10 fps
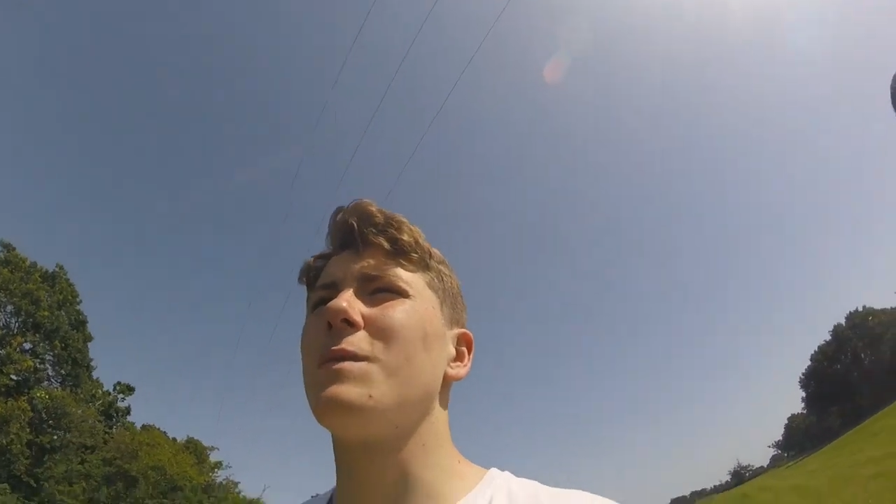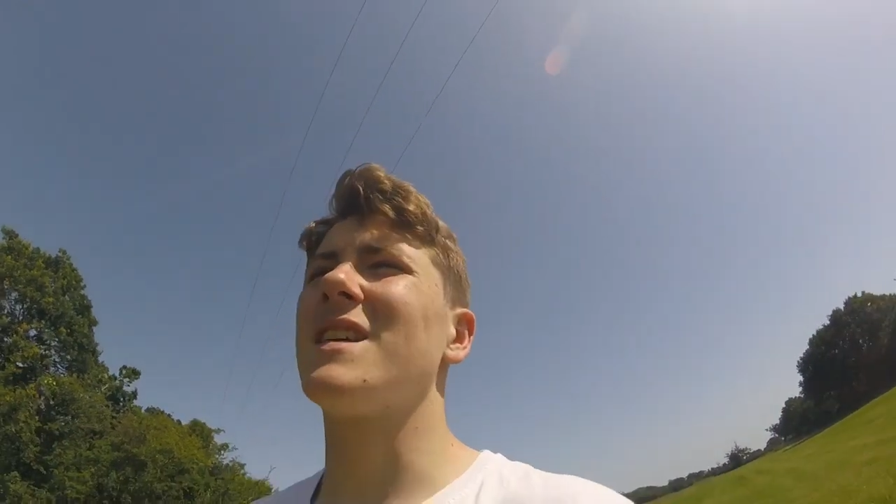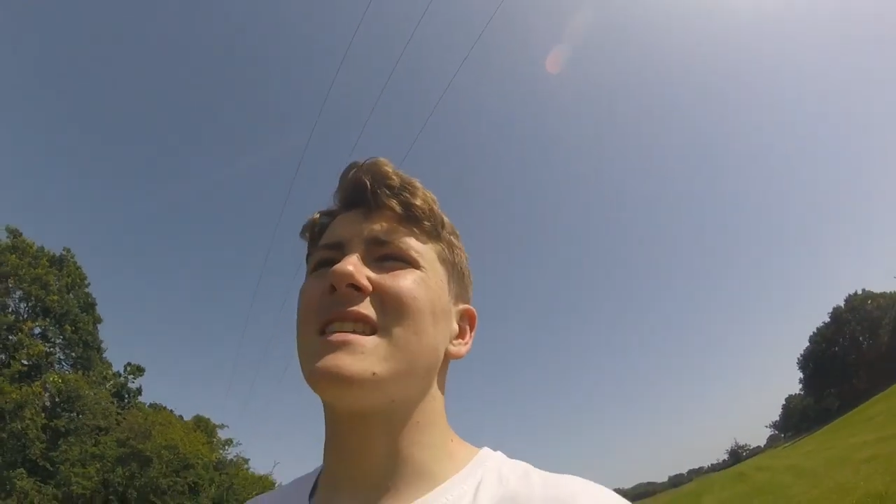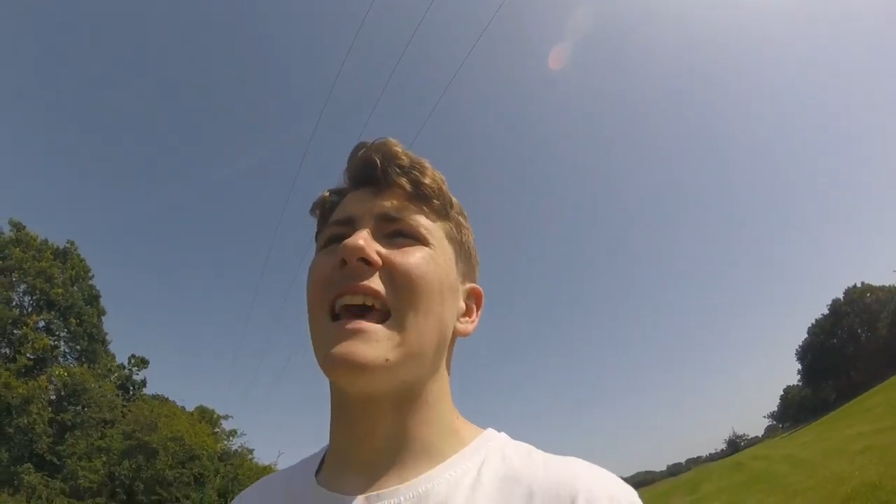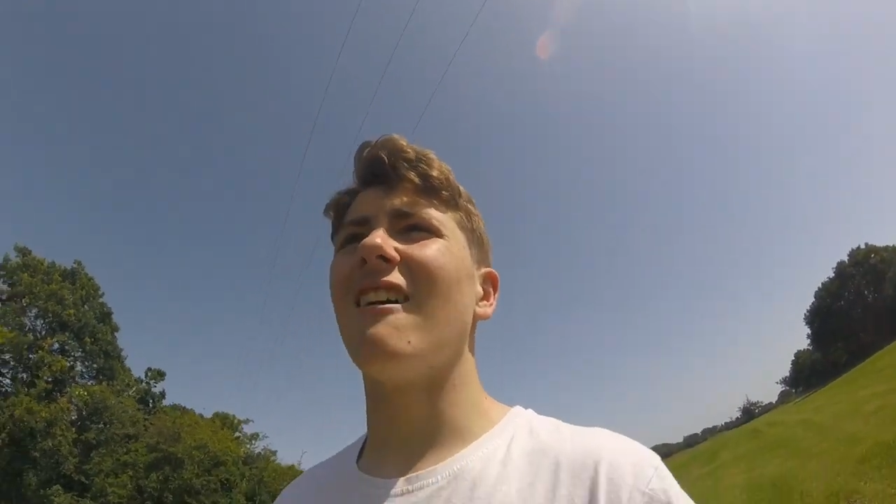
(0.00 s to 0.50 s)
is
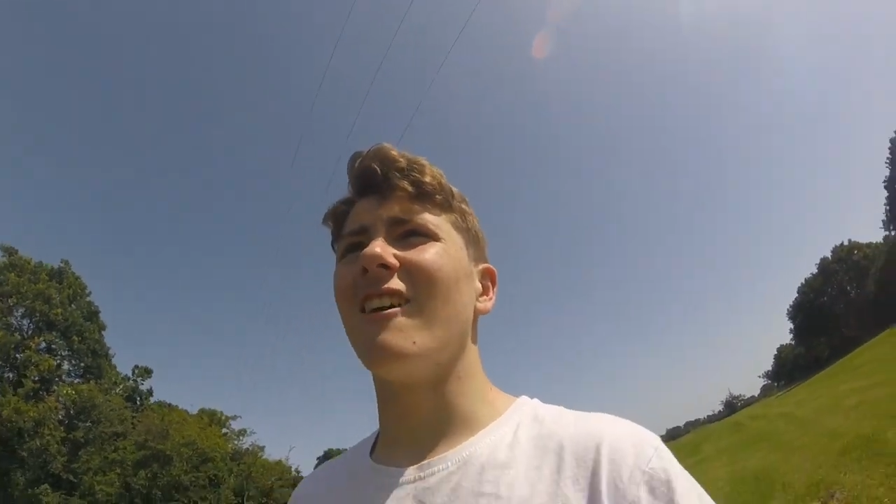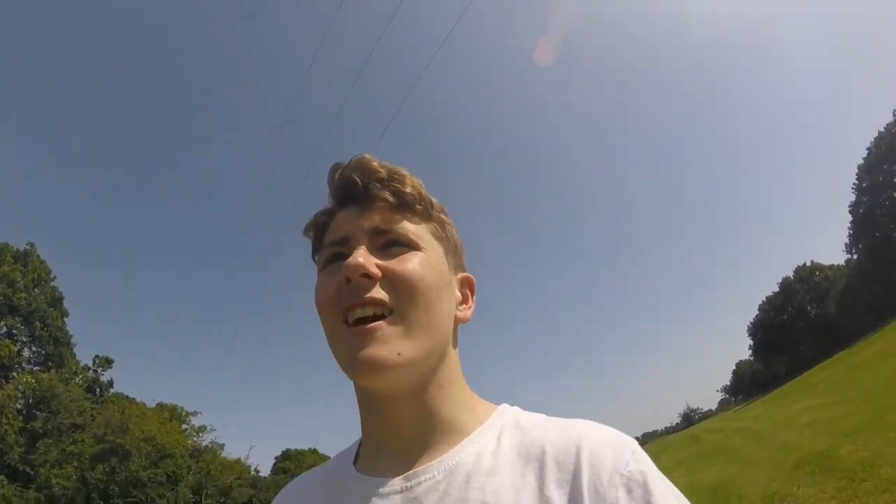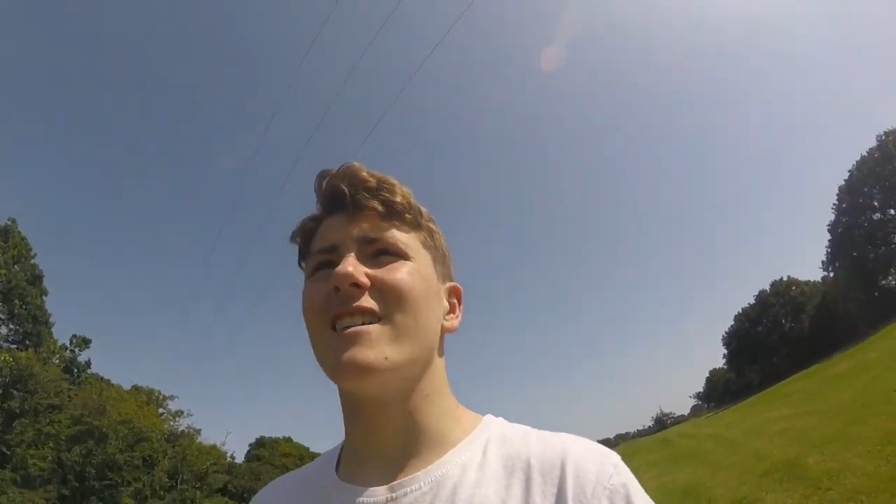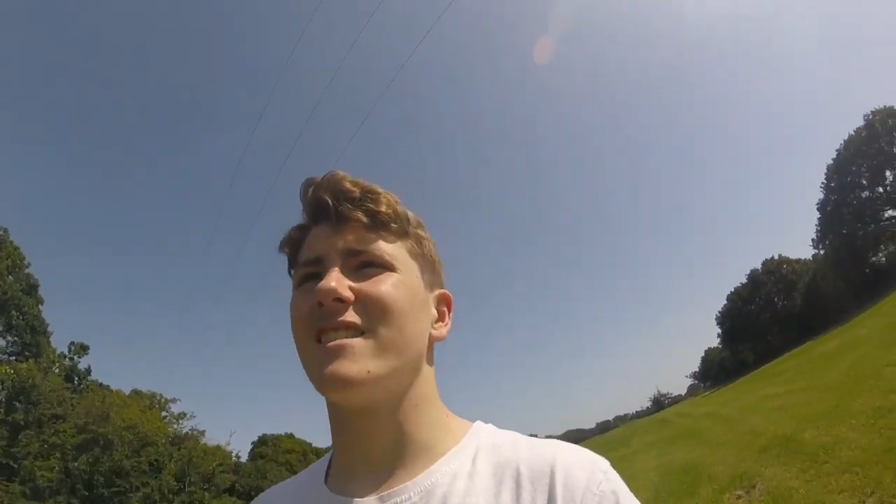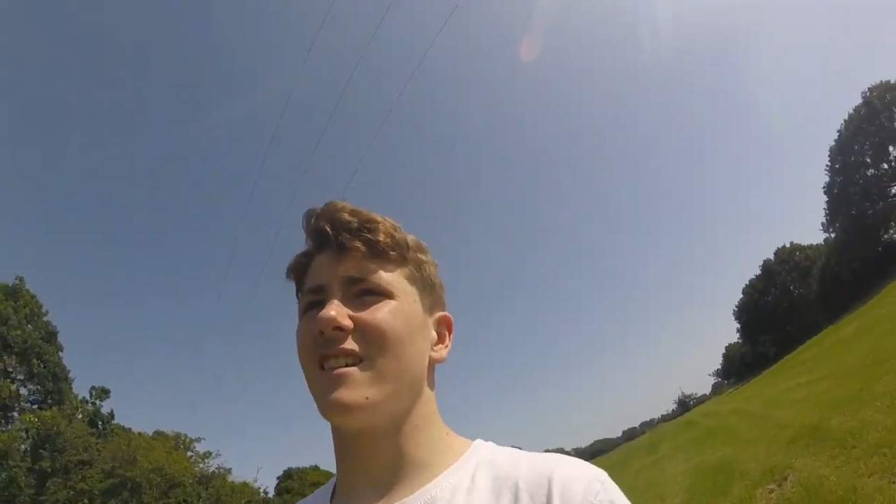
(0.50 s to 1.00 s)

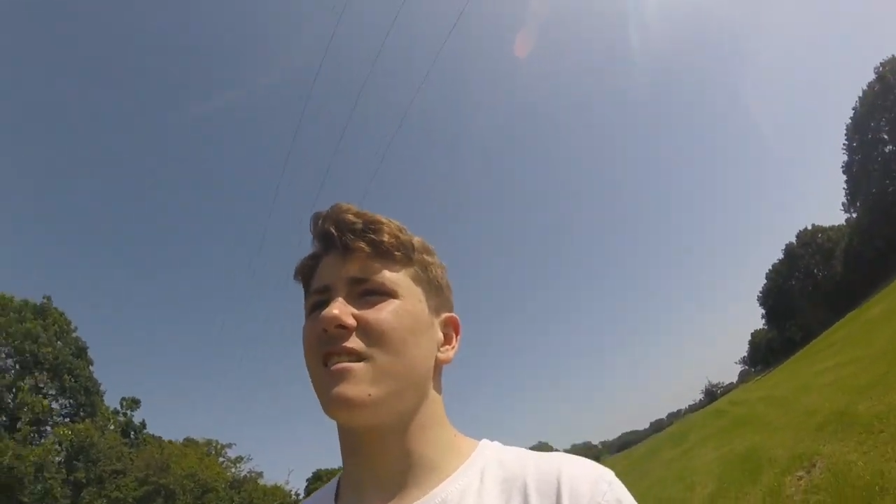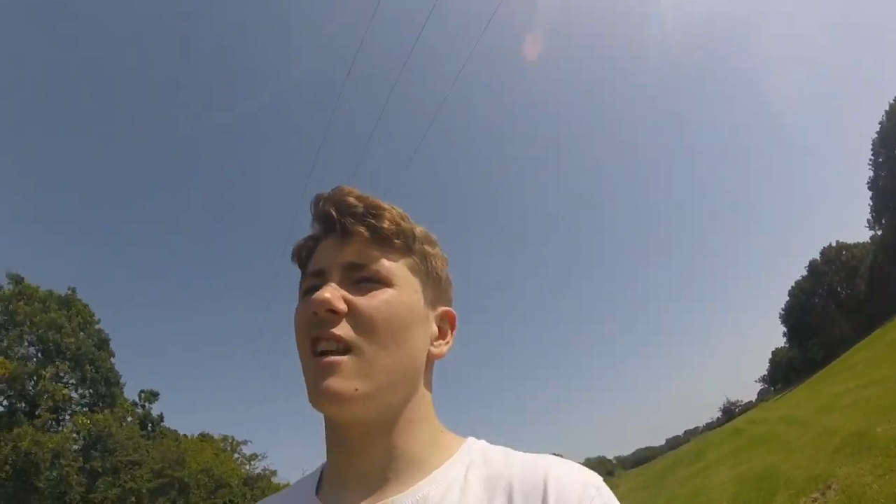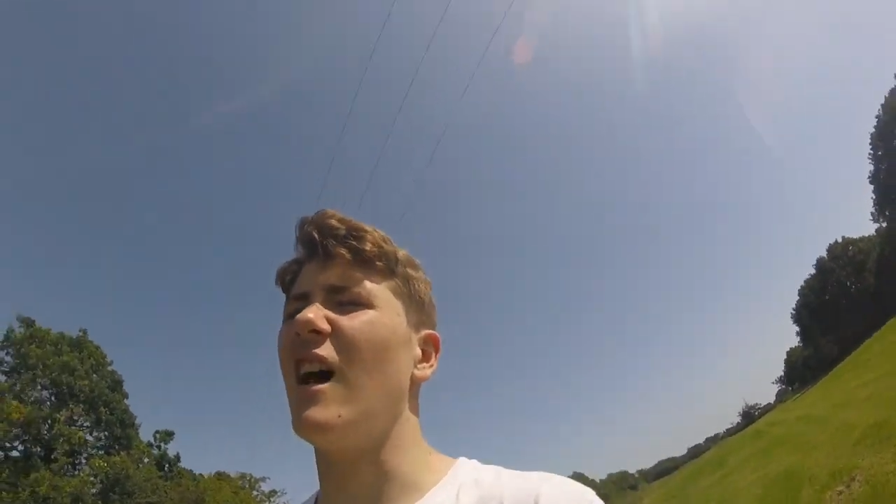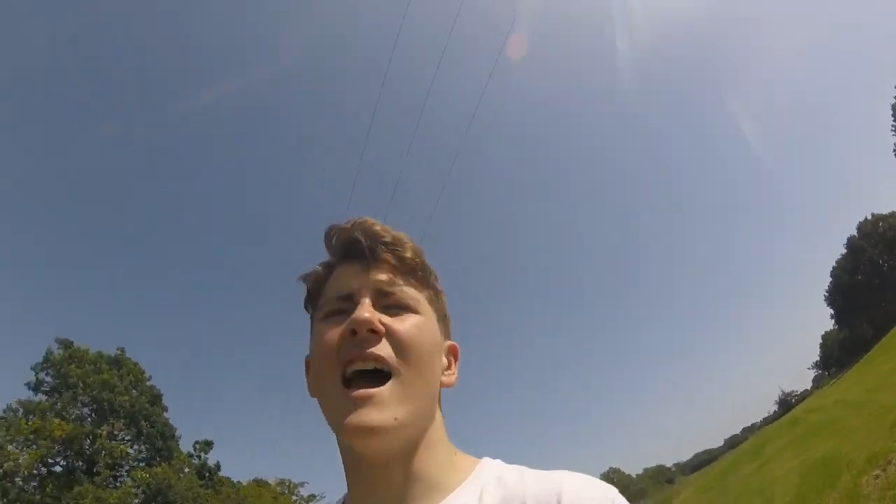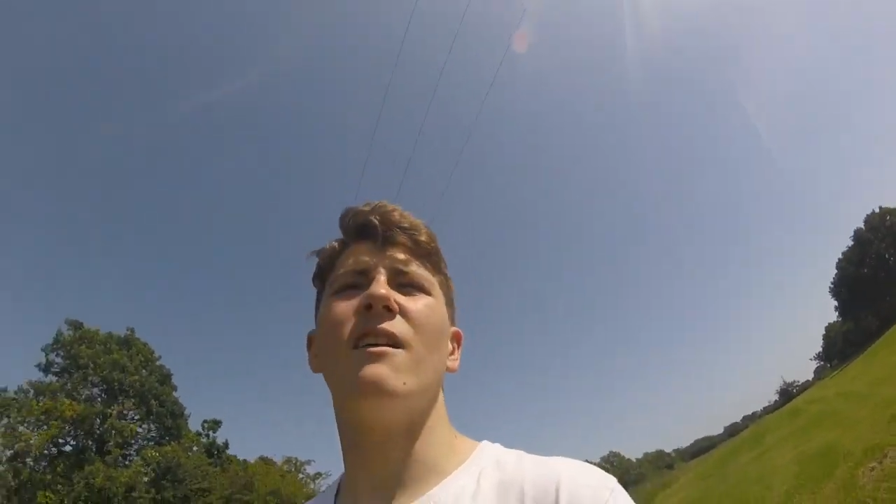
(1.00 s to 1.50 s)
mysterious. It's
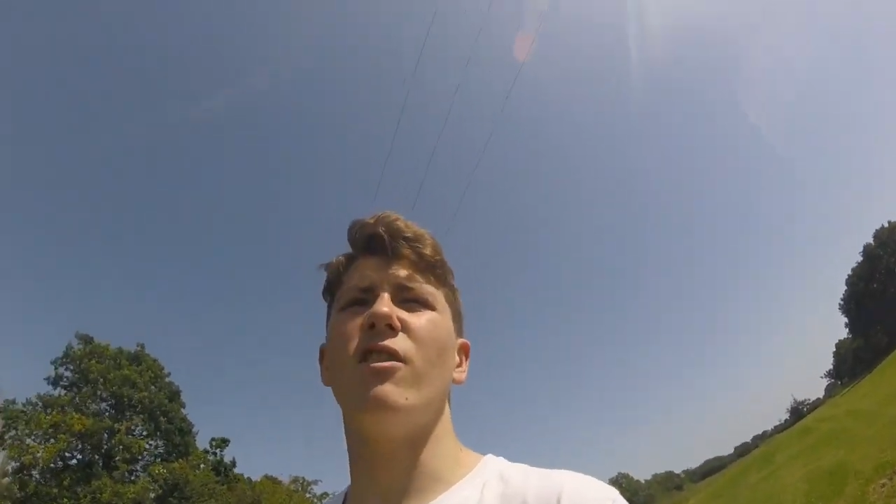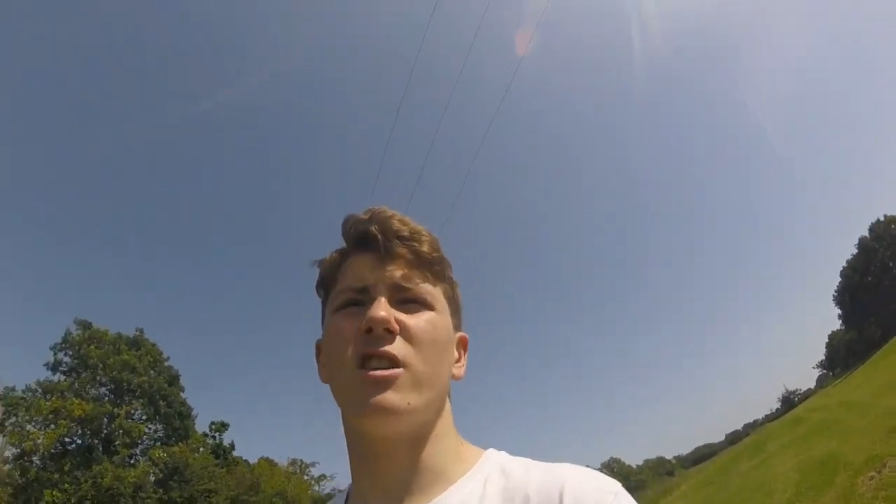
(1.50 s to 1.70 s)
a hell of a